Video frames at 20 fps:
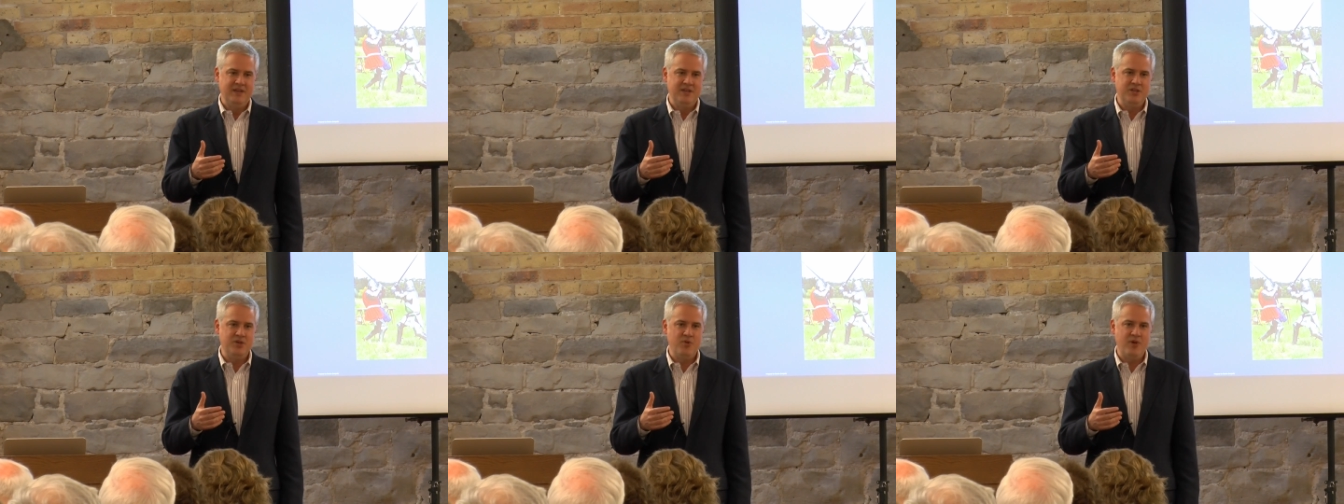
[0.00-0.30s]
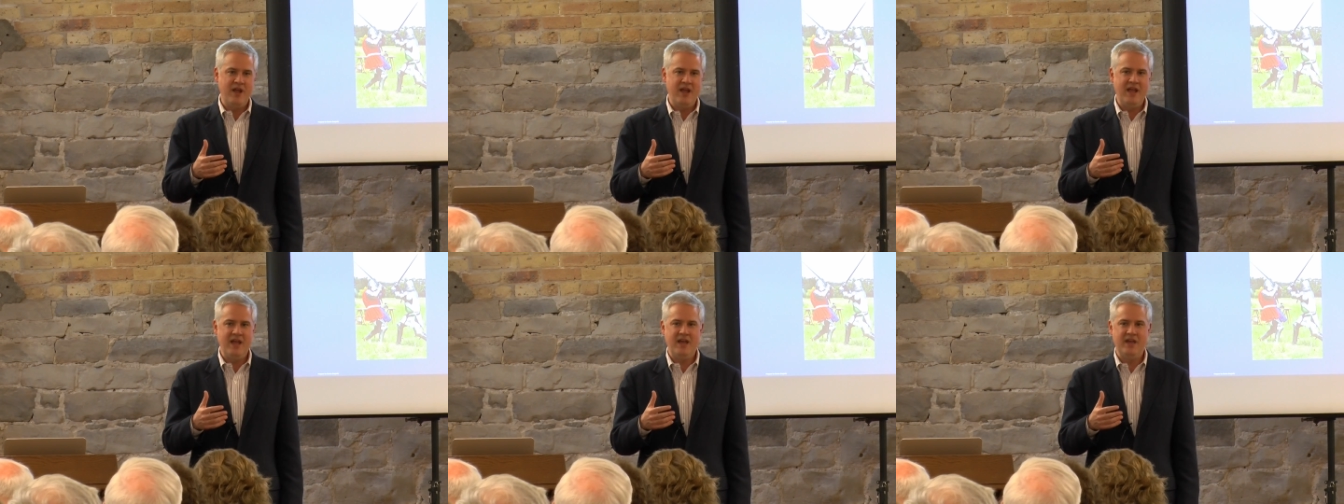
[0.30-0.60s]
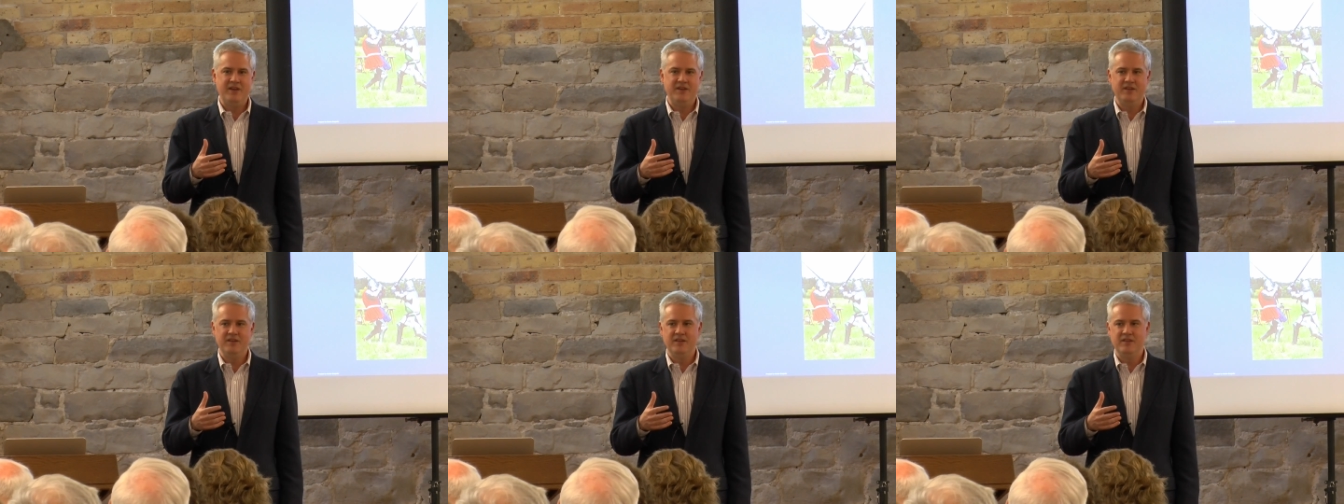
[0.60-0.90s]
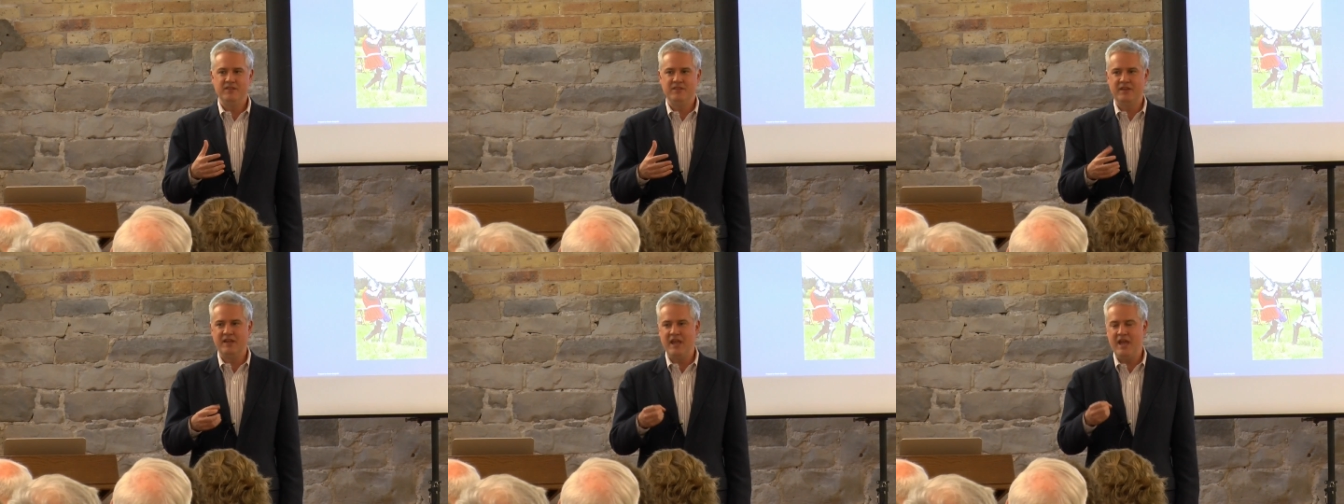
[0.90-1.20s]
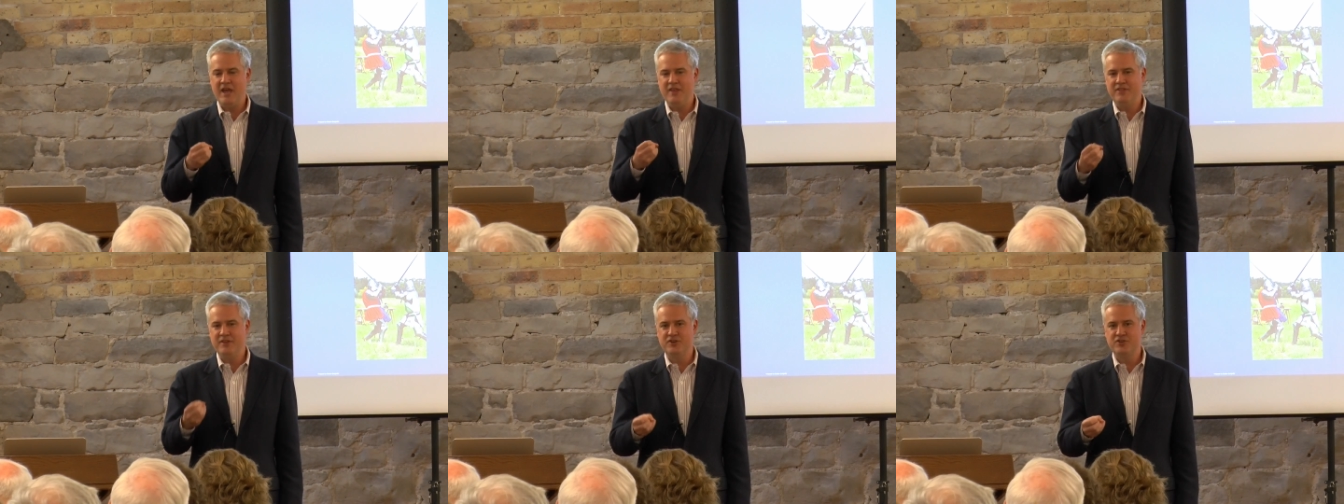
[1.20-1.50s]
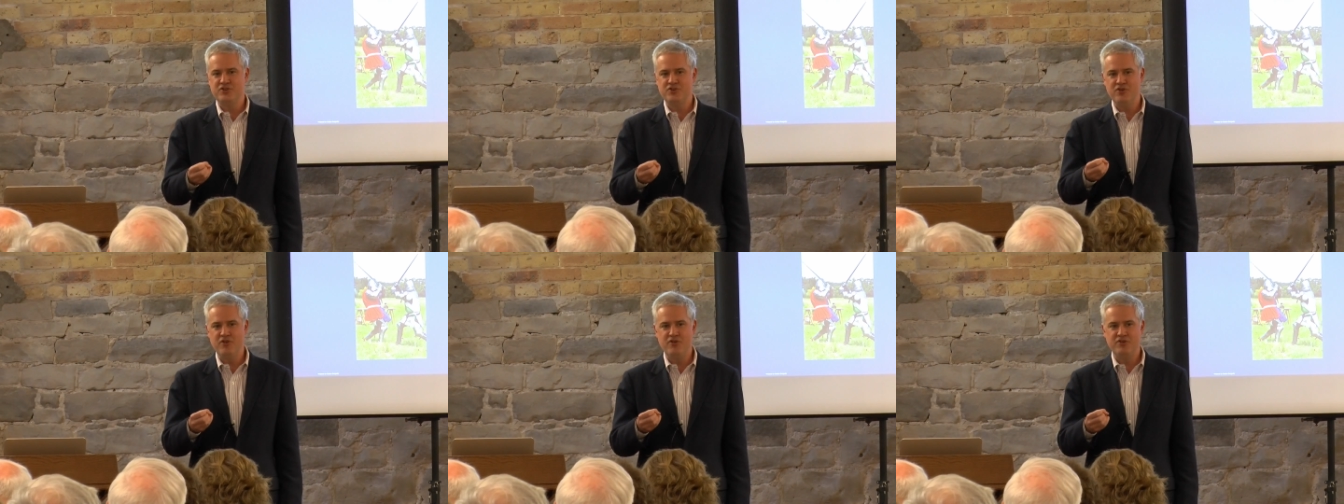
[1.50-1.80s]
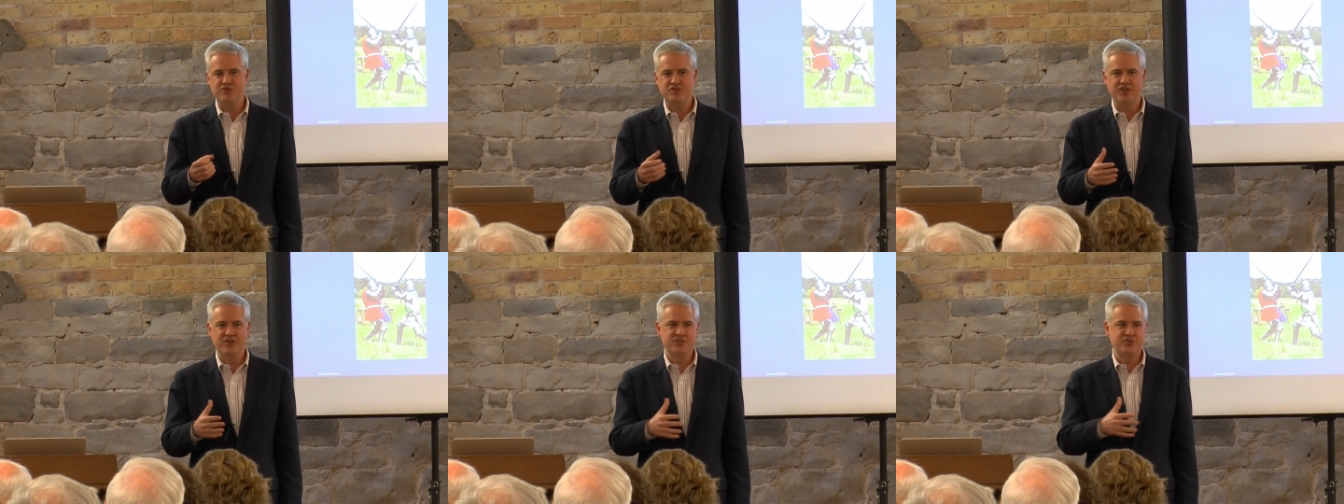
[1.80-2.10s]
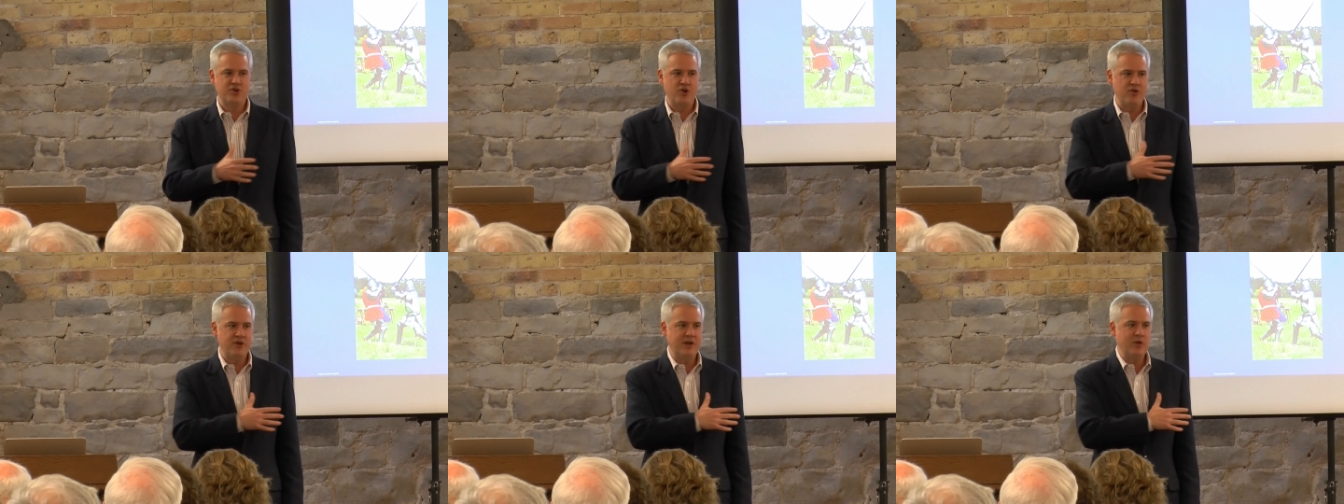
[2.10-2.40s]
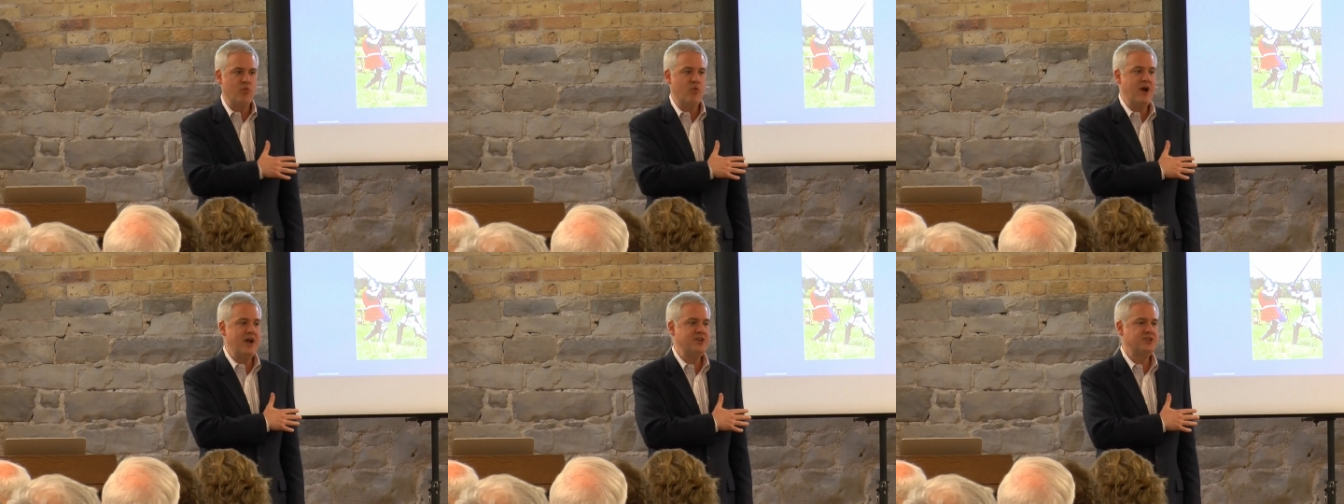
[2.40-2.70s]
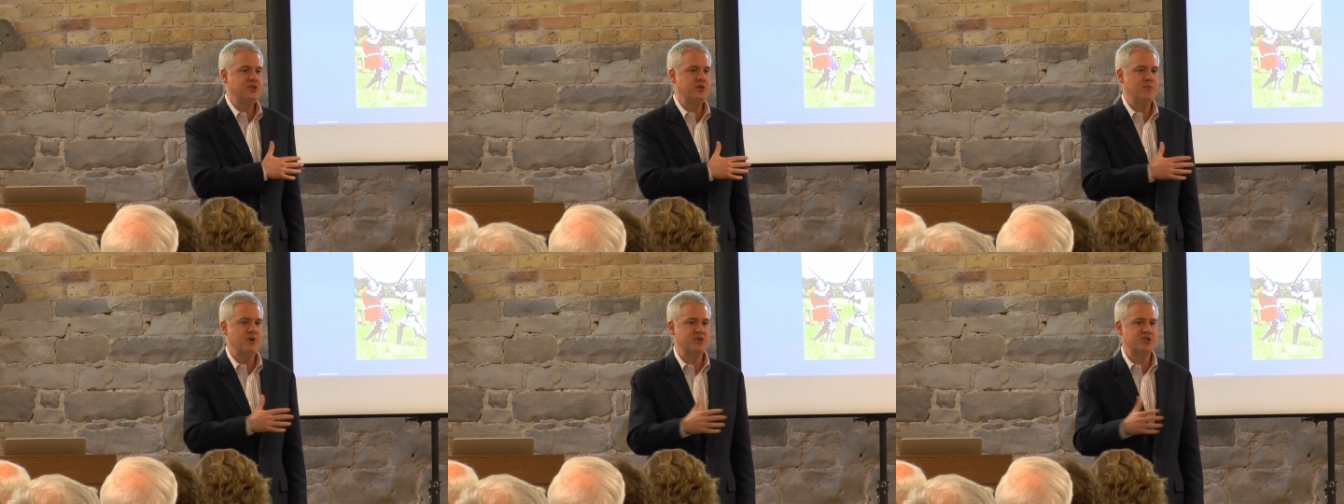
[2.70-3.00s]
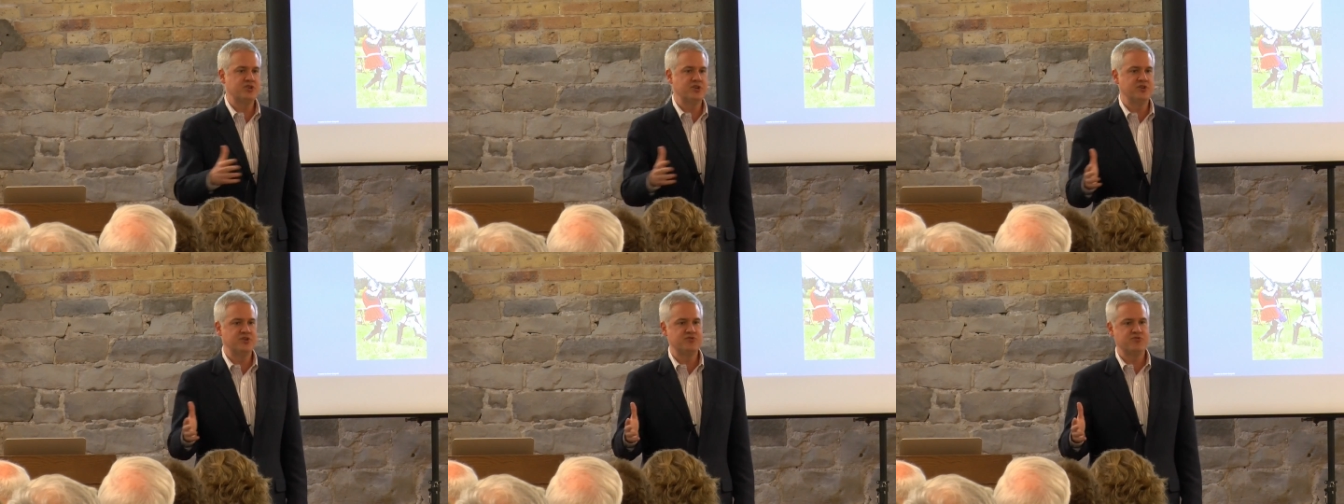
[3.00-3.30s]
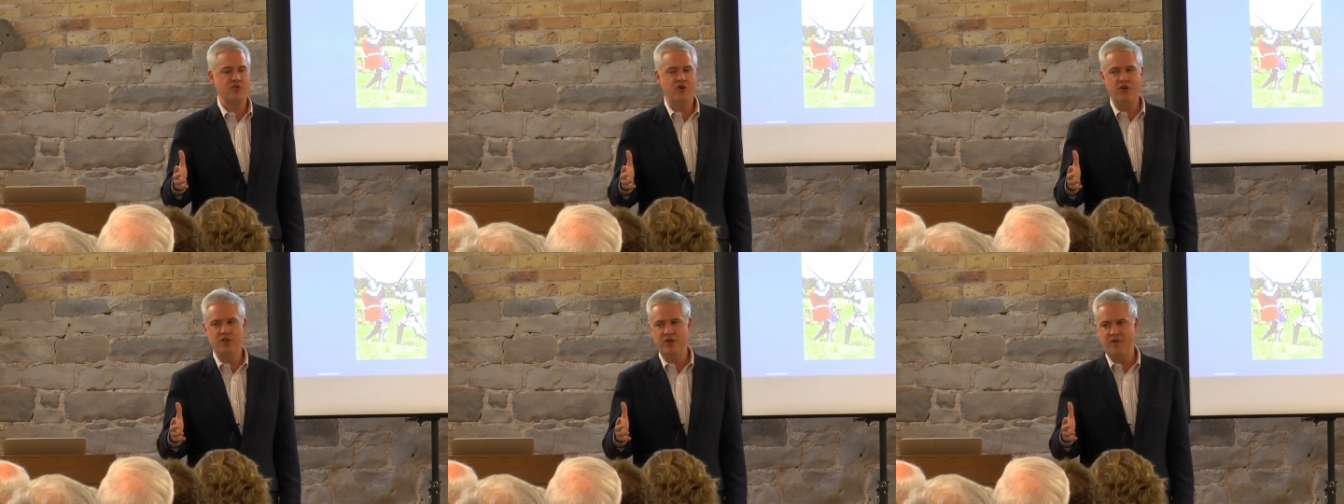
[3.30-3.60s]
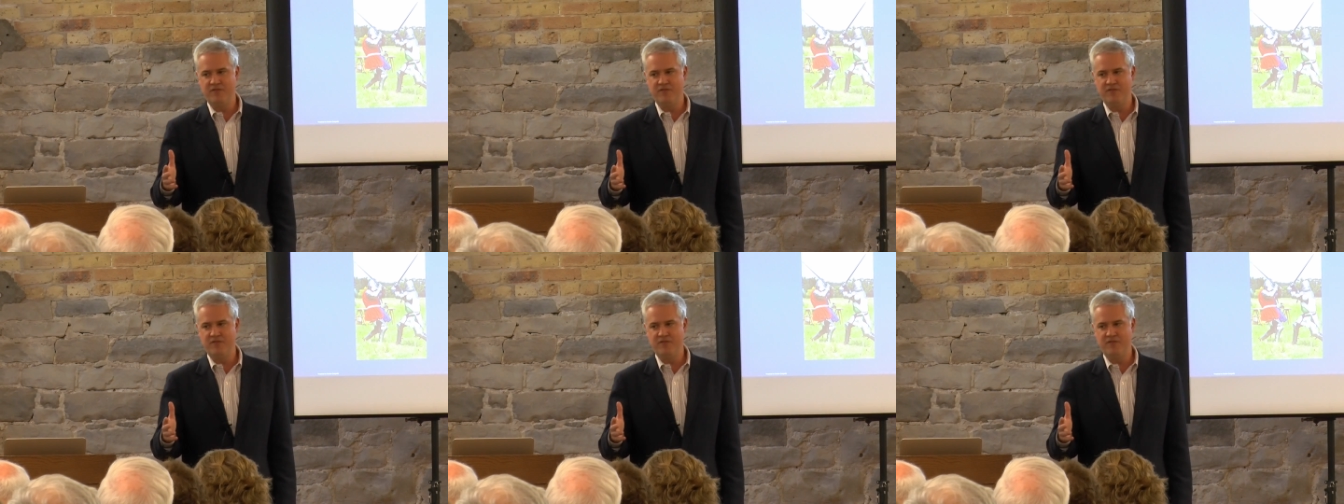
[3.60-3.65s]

you had the Catholic Church exerting way too much control